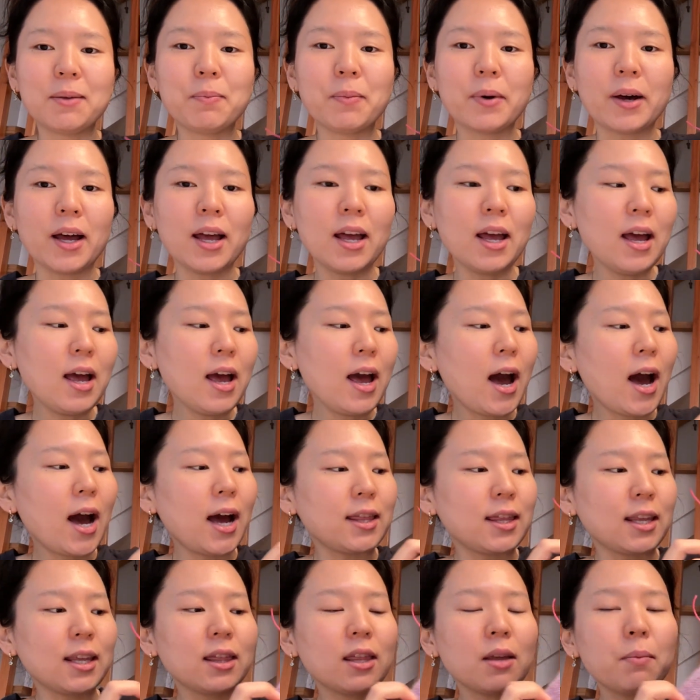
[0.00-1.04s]
But I
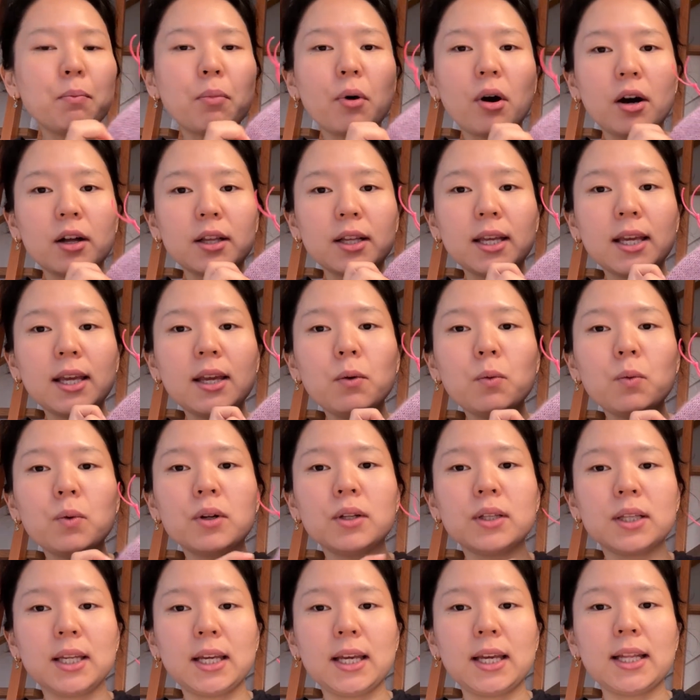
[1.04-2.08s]
think the body
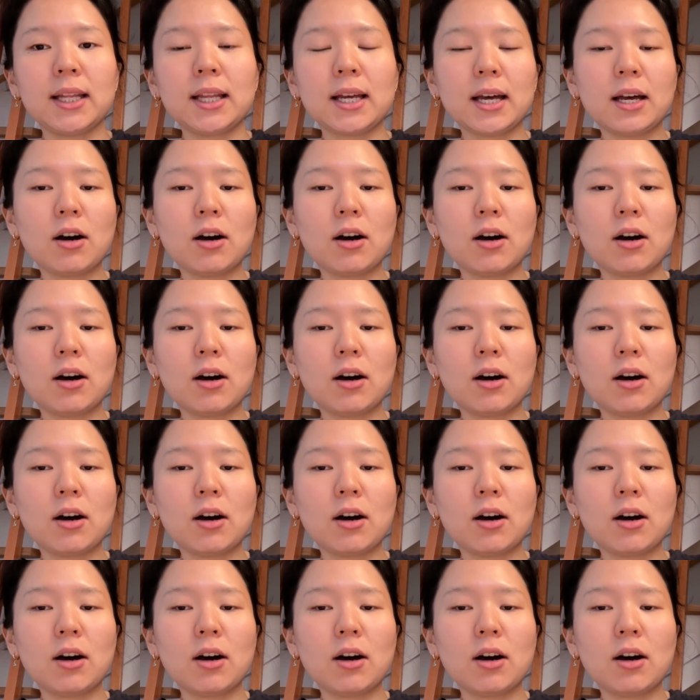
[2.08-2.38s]
will need